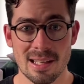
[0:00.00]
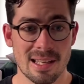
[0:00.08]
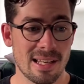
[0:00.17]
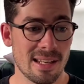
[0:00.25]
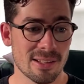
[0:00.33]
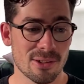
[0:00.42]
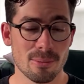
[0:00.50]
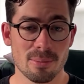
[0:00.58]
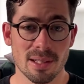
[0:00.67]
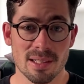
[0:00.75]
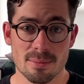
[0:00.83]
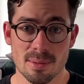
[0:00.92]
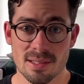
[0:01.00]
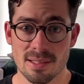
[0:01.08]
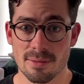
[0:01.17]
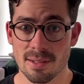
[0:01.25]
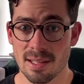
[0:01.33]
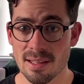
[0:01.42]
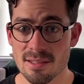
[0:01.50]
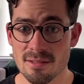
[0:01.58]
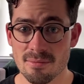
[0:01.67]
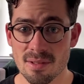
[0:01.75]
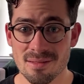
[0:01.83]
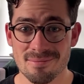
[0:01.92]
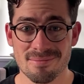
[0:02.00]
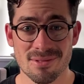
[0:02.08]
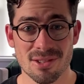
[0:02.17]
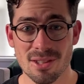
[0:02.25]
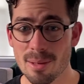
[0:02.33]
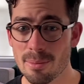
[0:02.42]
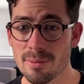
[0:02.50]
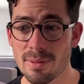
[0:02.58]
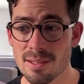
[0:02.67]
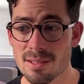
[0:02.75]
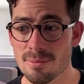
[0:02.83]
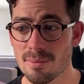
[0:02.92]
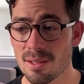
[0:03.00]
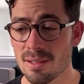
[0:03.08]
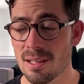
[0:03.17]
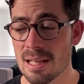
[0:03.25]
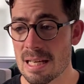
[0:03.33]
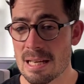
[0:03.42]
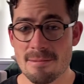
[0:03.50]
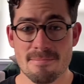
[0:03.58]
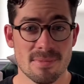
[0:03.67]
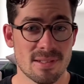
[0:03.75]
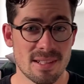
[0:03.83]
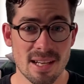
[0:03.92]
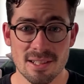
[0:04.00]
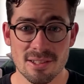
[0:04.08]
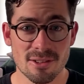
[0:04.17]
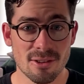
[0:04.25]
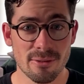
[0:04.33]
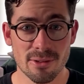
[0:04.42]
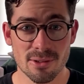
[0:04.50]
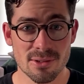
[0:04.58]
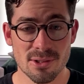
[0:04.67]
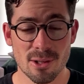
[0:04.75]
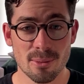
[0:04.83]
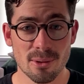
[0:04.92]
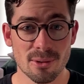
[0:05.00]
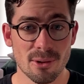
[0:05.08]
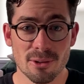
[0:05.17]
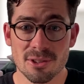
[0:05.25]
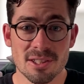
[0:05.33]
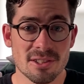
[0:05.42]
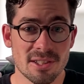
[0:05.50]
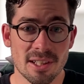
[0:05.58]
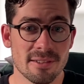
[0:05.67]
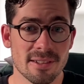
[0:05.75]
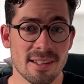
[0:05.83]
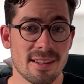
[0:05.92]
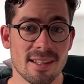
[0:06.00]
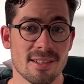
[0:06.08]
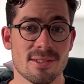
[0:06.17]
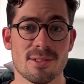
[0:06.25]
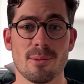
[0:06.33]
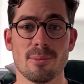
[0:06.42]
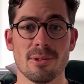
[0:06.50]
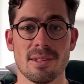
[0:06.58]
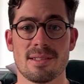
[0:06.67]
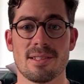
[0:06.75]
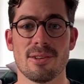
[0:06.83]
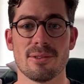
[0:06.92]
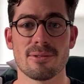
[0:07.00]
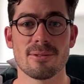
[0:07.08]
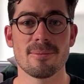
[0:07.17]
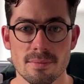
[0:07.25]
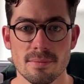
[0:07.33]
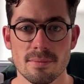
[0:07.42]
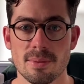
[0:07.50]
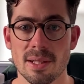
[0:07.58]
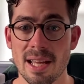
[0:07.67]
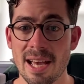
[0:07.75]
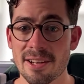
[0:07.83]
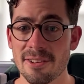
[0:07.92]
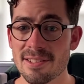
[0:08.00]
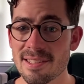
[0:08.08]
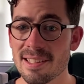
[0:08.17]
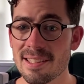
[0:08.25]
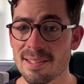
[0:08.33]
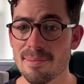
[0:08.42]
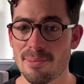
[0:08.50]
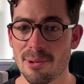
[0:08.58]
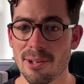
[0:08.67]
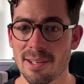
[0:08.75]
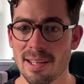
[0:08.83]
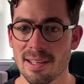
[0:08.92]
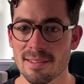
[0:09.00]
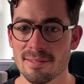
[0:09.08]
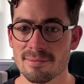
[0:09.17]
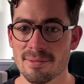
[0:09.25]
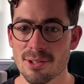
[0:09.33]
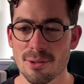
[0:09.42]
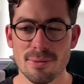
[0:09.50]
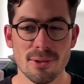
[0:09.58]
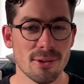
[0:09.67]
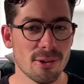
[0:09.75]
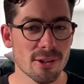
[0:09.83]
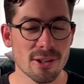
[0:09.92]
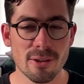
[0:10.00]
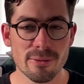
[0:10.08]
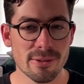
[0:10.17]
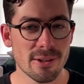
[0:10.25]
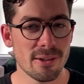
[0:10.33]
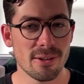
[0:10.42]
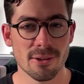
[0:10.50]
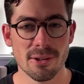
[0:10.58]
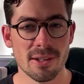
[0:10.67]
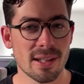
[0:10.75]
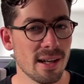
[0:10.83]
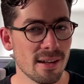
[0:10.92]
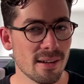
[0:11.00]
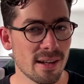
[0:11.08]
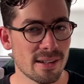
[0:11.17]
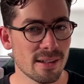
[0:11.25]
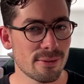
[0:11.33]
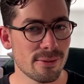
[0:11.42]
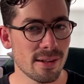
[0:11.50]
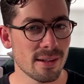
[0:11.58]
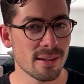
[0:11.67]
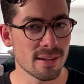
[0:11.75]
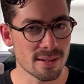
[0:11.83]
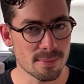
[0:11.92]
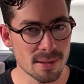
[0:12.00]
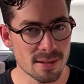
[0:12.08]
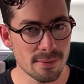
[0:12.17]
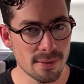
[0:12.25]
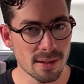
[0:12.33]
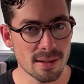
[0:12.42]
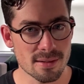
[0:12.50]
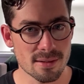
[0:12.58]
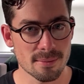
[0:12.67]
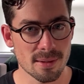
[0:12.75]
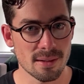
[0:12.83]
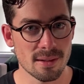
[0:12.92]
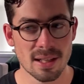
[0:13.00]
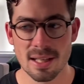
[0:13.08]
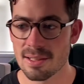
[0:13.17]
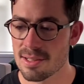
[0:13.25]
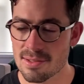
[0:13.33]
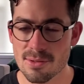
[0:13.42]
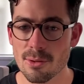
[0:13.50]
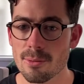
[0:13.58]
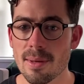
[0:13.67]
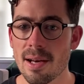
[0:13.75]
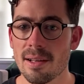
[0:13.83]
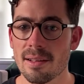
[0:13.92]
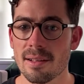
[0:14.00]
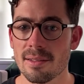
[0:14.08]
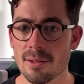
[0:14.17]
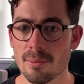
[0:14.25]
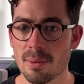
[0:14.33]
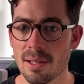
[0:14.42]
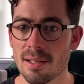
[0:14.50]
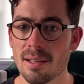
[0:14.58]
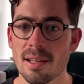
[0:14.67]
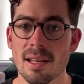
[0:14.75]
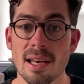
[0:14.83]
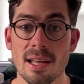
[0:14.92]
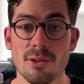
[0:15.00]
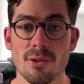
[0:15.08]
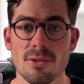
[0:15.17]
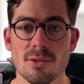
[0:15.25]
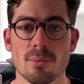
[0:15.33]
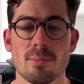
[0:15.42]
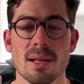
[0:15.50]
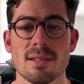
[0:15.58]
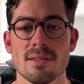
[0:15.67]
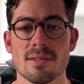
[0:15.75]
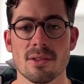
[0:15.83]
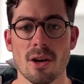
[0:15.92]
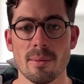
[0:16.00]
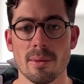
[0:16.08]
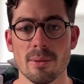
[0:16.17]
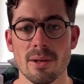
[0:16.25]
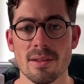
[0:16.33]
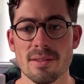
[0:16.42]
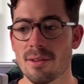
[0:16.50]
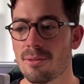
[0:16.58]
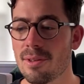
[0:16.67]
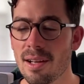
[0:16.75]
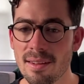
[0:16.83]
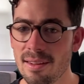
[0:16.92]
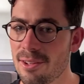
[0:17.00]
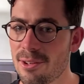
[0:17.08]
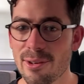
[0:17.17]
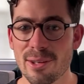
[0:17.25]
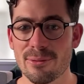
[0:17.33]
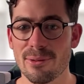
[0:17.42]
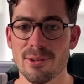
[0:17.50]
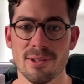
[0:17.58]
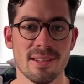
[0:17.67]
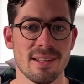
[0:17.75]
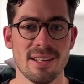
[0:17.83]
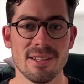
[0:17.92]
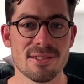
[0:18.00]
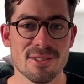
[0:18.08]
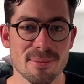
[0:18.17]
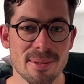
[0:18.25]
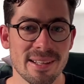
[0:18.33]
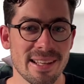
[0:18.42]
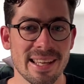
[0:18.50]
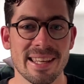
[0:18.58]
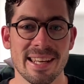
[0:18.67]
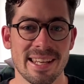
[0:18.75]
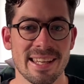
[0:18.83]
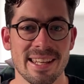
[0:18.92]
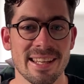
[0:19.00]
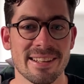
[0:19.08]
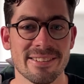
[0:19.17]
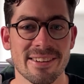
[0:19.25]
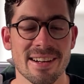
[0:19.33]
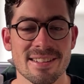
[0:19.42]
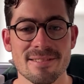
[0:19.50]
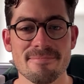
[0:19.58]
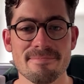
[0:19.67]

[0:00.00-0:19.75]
and it could be a specific instrument, type of instrument, section of ensemble, or just generally the ensemble itself. But accuracy is important here. So if you're not confident or you can't identify the specific instrument, just zoom out a little bit and use your best describing words, rather than going for an instrument and getting it incorrect.